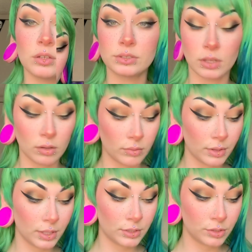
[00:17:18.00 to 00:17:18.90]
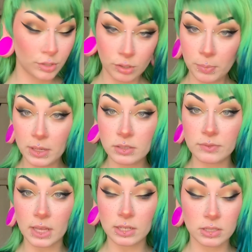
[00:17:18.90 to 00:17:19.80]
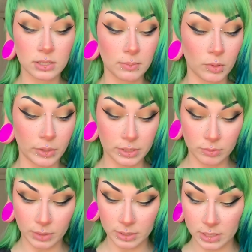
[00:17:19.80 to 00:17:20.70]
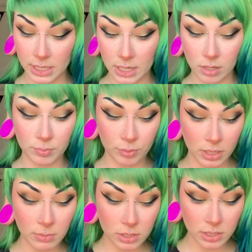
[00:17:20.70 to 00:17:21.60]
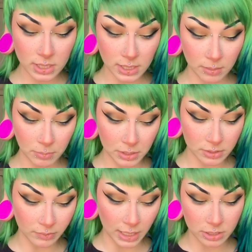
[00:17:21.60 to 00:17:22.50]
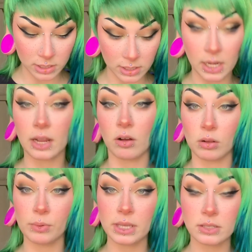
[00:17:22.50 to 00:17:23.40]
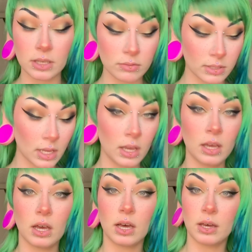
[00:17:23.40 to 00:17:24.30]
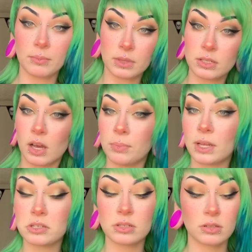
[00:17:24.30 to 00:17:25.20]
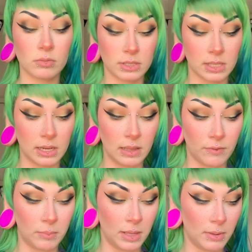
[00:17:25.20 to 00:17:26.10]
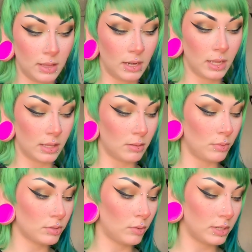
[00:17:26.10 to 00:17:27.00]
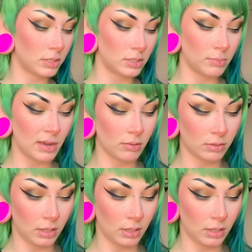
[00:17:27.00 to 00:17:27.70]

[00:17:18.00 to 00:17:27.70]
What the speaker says: So the two pairs of lashes I'm going to wear today are pretty much the same pairs of lashes that I always use. The top lashes are the ones that I get from eBay that I get the most questions about.